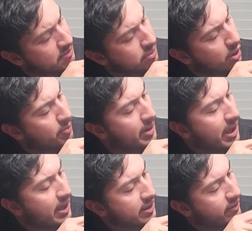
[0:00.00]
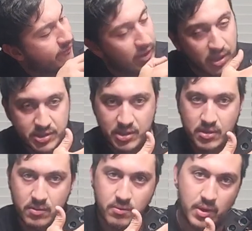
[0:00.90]
blowback
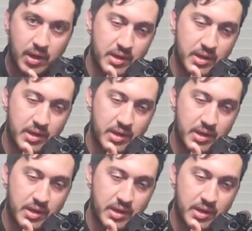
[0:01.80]
function, right?